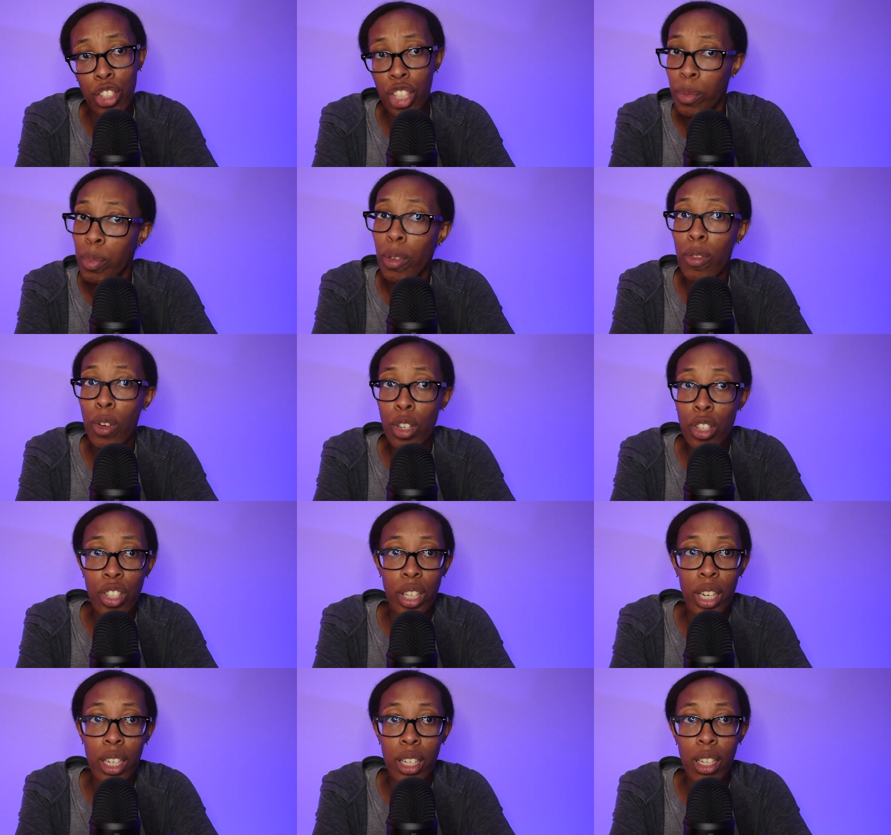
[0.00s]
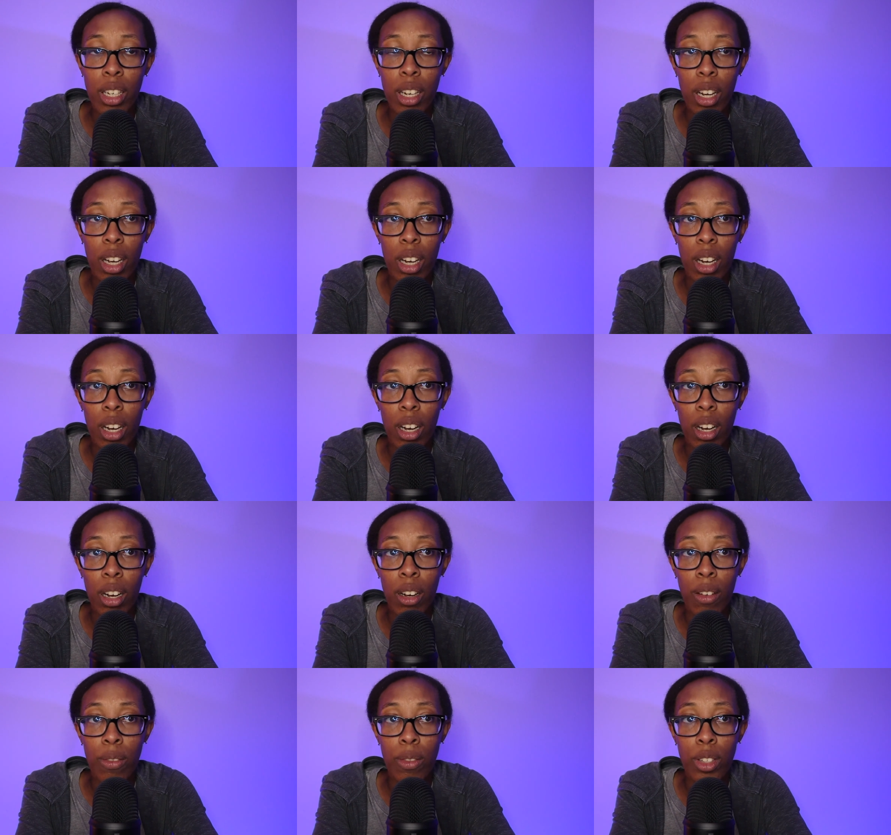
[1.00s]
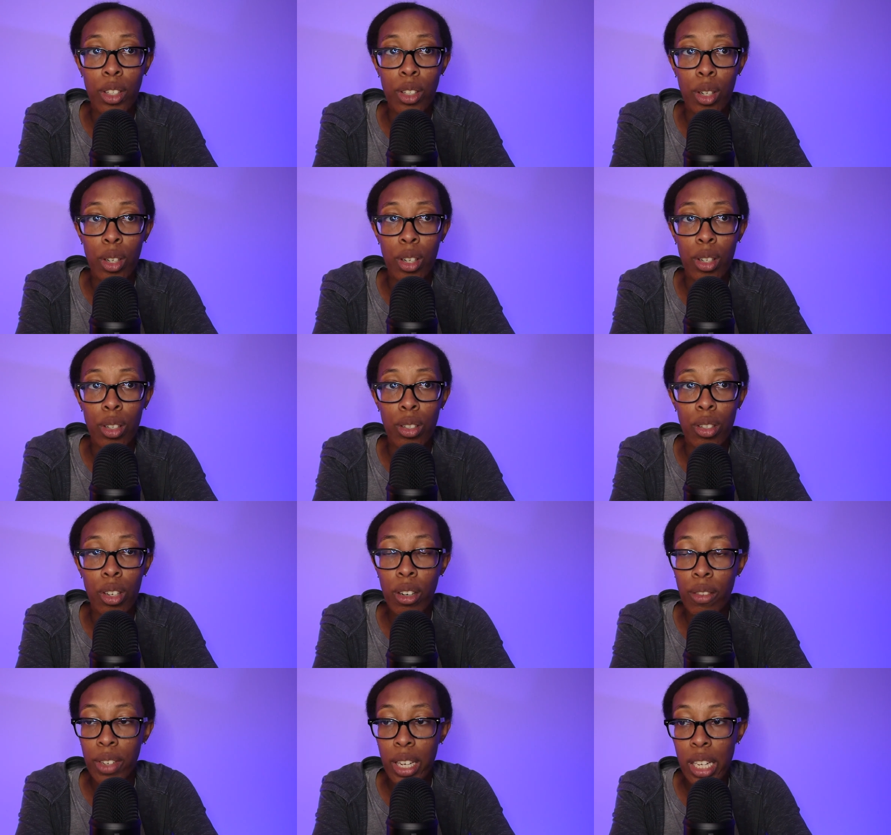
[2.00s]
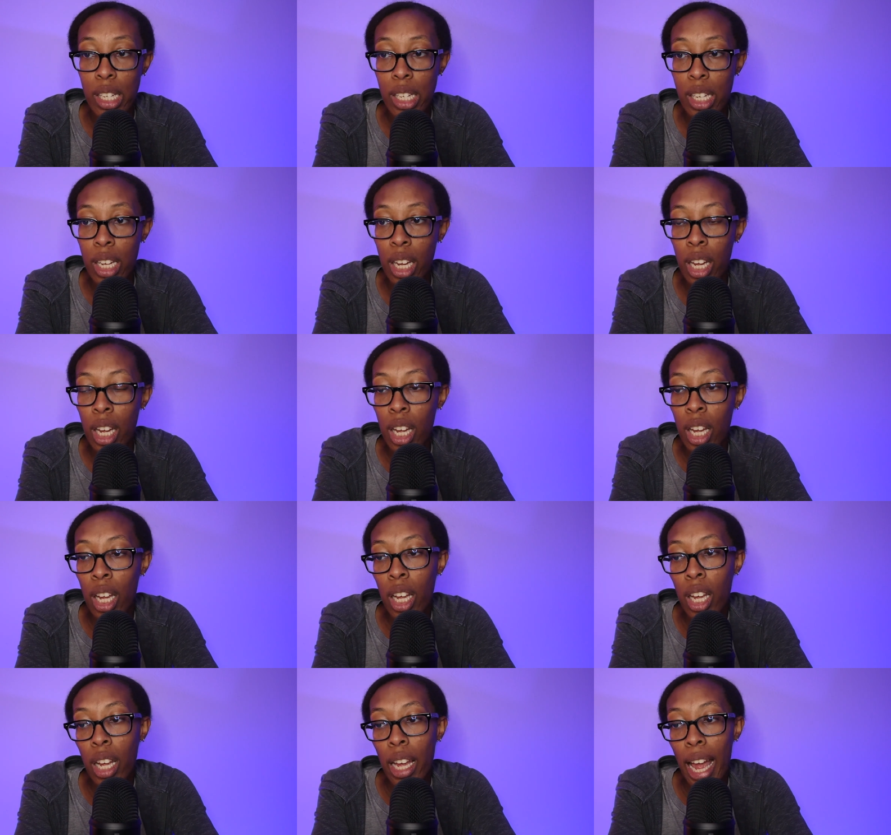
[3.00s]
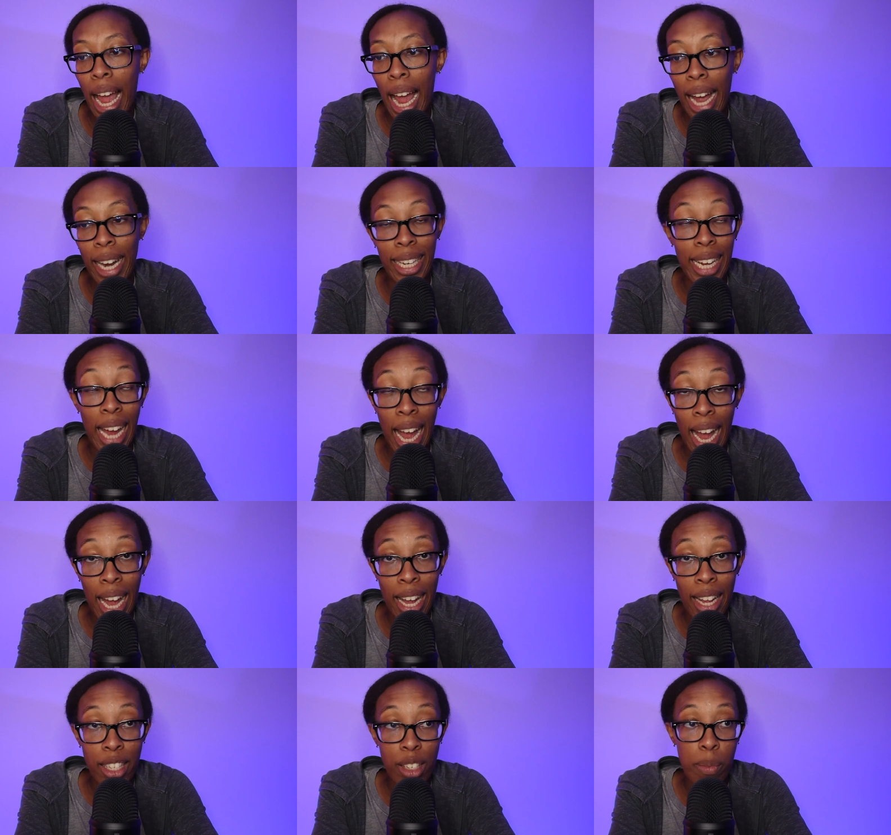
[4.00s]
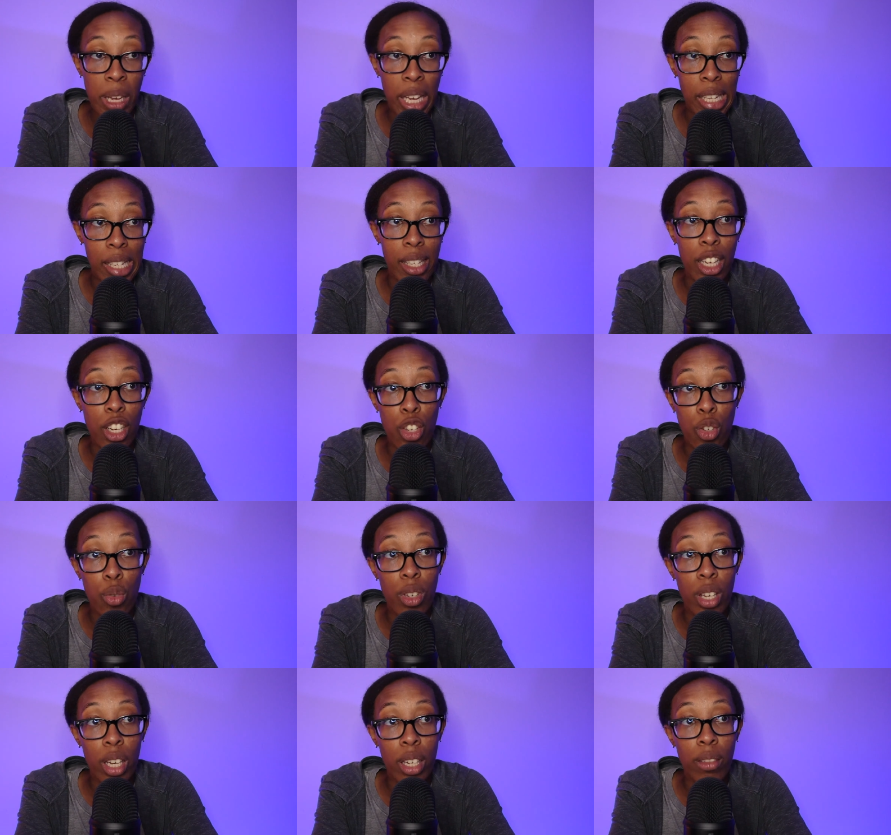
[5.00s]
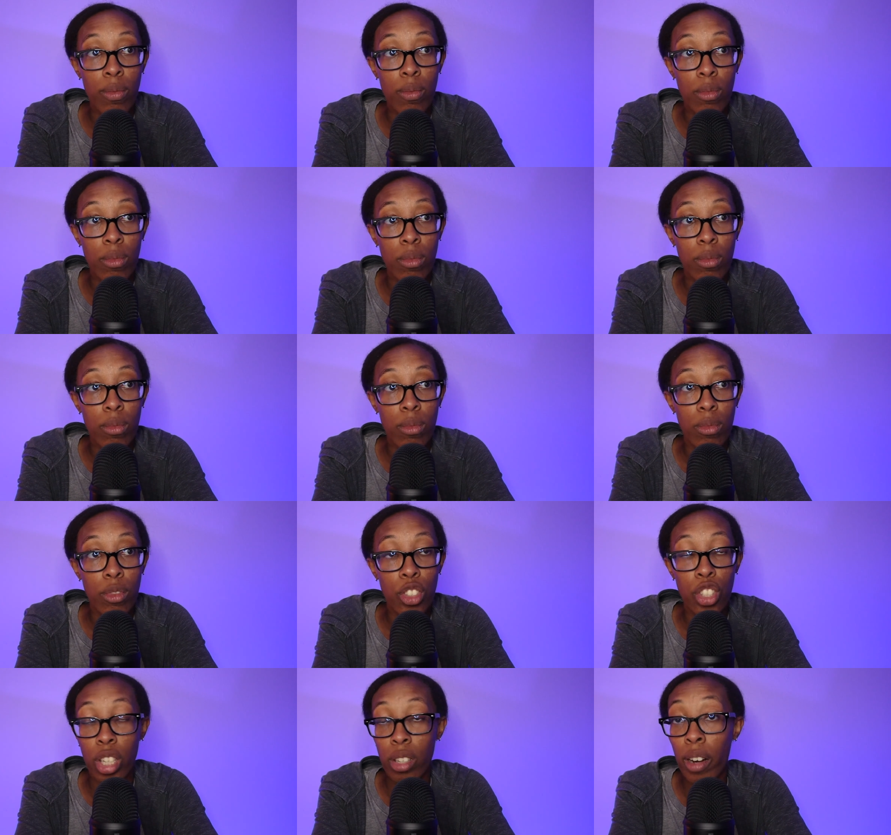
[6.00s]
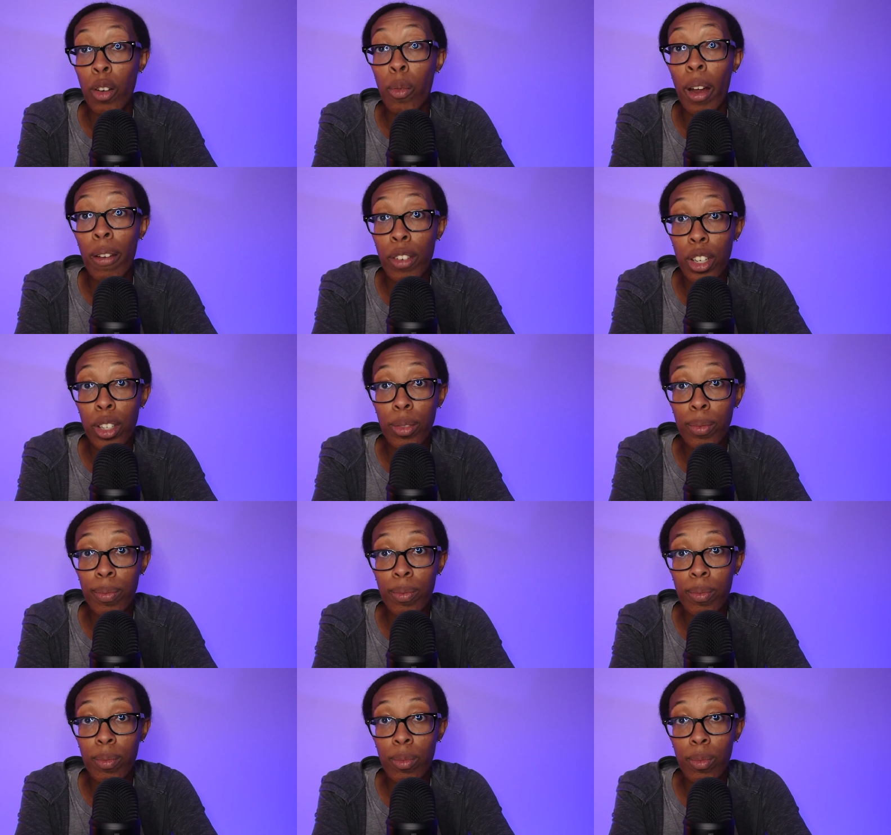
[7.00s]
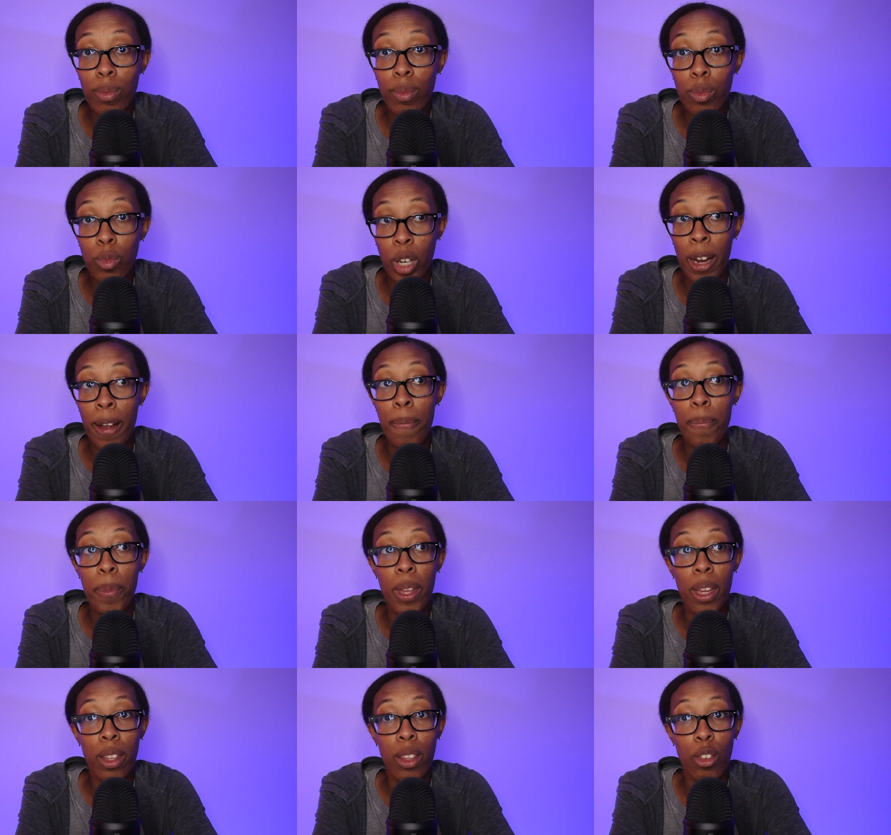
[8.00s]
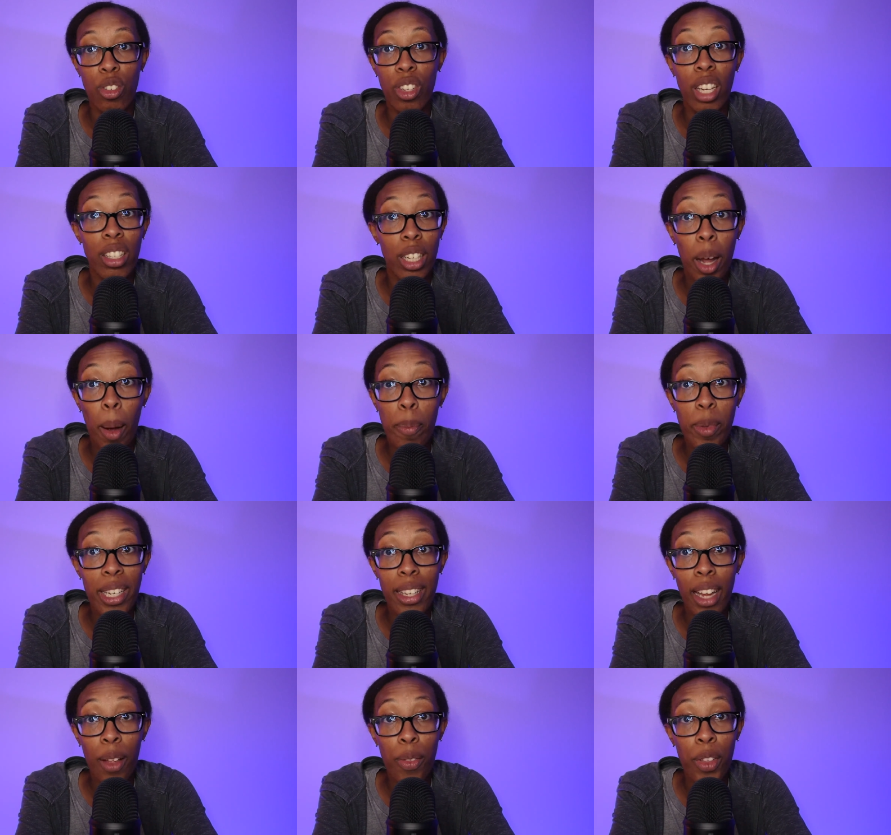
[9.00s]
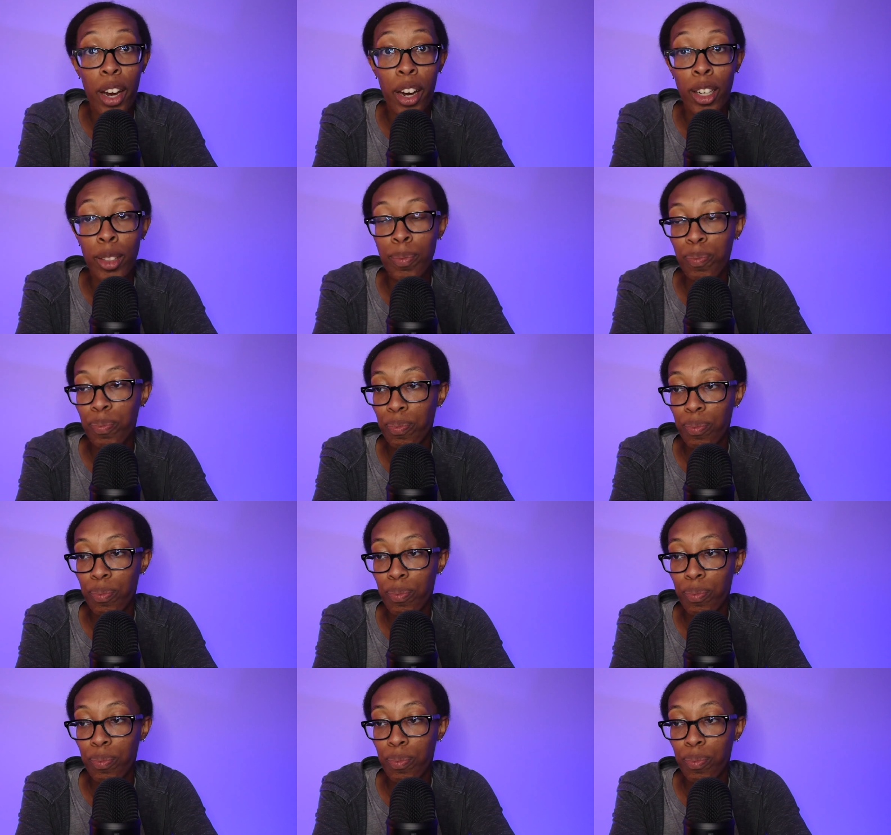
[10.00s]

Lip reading: cheaper version of your service, adding ads means that you can generate revenue, right? There's tons of companies out there